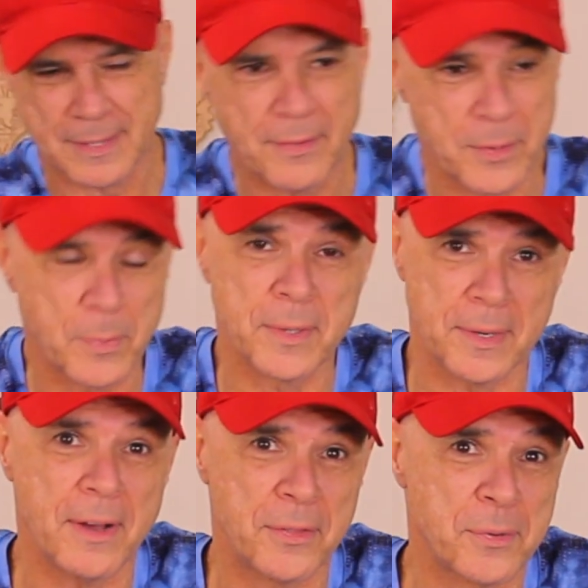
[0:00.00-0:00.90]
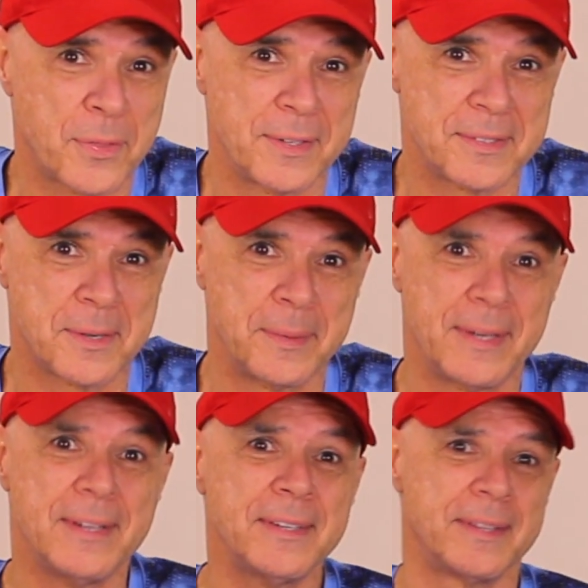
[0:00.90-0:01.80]
there were other things
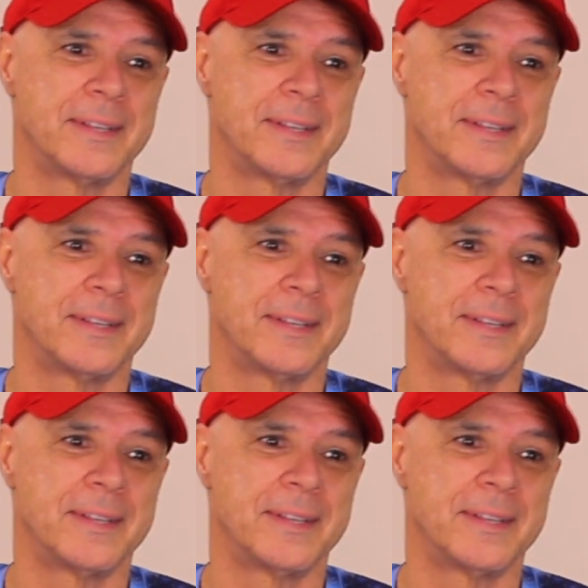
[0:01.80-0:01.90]
going on in